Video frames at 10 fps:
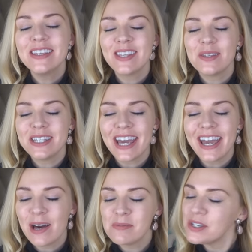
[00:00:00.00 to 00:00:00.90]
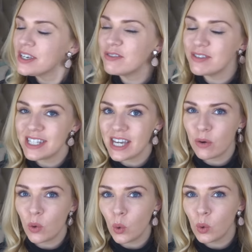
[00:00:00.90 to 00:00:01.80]
So today I'm doing a
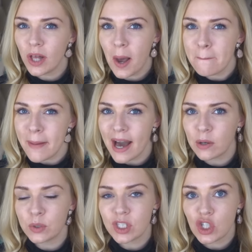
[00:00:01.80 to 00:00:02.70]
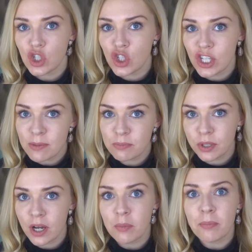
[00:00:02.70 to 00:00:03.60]
video all about
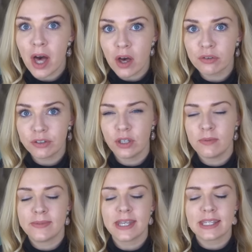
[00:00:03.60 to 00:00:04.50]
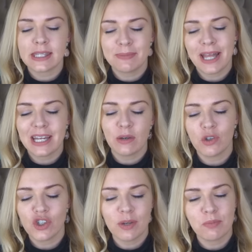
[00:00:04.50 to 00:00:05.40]
Chypre perfumes, explaining what
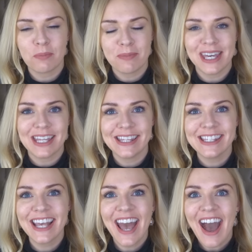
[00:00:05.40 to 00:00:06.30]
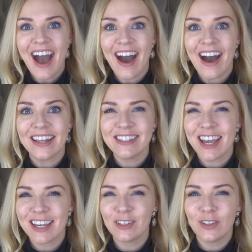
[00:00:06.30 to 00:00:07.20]
Chypre means and
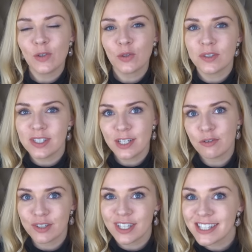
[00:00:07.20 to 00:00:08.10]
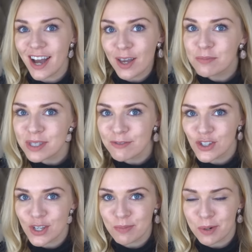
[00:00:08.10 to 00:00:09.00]
taking you through the different types of
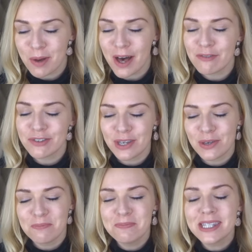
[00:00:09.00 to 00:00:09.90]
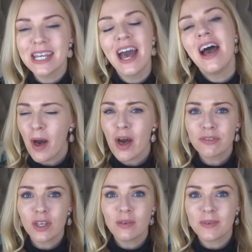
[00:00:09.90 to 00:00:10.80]
Chypre perfumes.
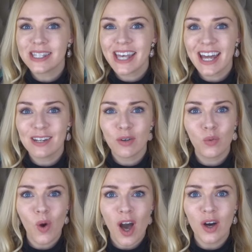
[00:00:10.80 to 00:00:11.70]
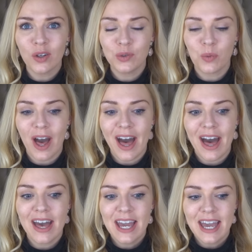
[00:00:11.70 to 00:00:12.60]
Perfume is kind of a world
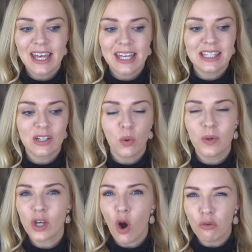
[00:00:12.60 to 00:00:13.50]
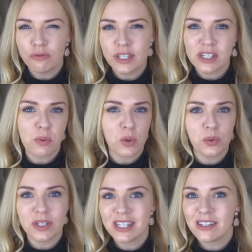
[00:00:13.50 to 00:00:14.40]
where it isn't always obvious what
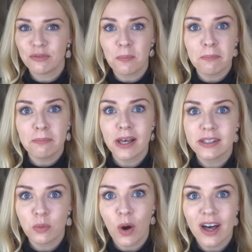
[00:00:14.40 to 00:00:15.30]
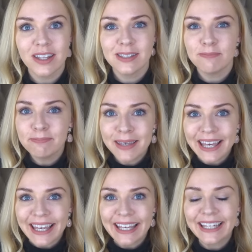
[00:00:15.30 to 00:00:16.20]
all these different buzzwords
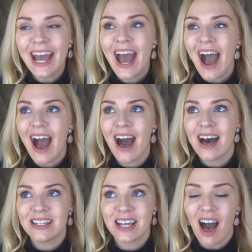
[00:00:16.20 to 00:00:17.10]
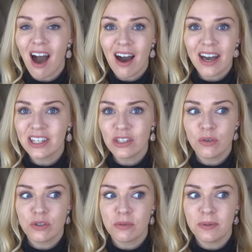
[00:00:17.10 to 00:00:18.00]
mean, and I
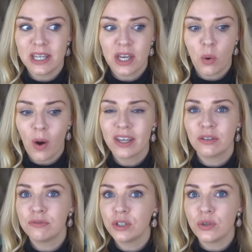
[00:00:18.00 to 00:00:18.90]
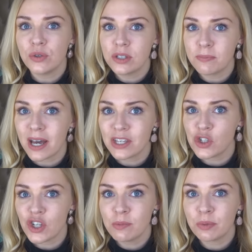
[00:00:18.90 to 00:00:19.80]
used to be quite confused by
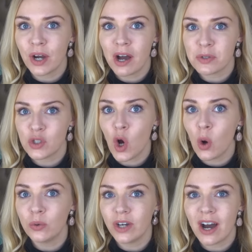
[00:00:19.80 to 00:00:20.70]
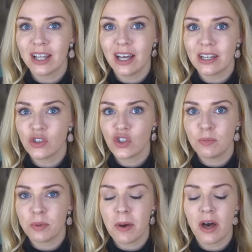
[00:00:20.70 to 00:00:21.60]
Chypre. I was told that I liked
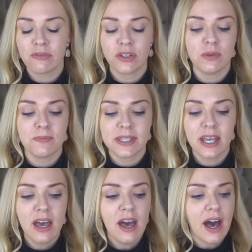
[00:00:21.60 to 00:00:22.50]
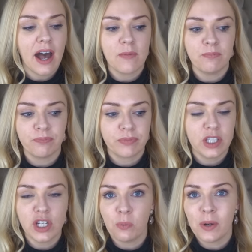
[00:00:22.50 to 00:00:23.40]
Chypre perfumes
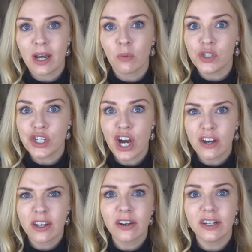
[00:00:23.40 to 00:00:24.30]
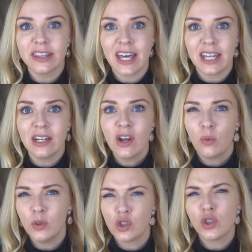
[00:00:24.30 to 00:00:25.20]
when I was younger, and then
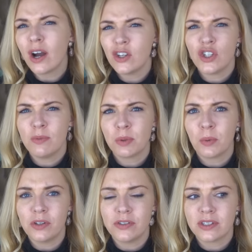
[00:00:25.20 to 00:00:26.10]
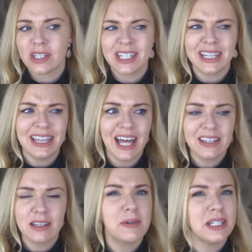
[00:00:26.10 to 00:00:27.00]
would try Chypre ones and didn't like
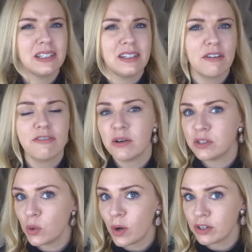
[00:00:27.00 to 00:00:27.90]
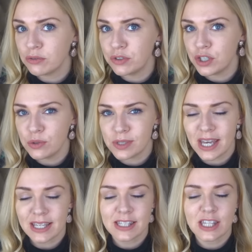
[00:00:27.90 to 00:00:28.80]
them and found it quite
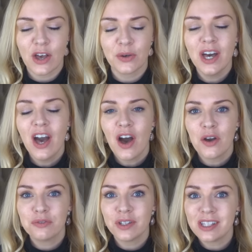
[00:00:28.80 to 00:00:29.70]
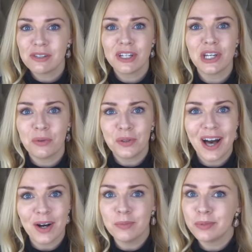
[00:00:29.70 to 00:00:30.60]
confusing. So hopefully this video will
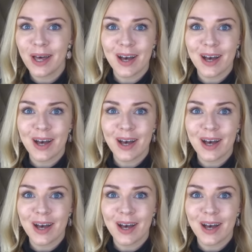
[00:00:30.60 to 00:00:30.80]
help